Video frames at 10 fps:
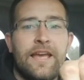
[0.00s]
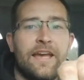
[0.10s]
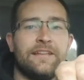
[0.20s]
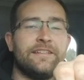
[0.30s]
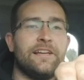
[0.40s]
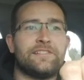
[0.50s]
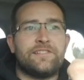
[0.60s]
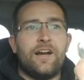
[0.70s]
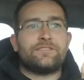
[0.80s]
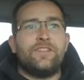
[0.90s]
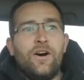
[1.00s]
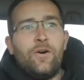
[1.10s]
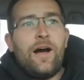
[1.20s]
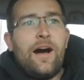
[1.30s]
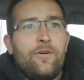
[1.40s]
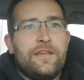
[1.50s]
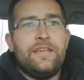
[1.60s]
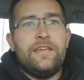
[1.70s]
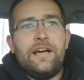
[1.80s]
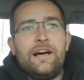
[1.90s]
Yeah, it does suck though how
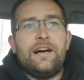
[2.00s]
he,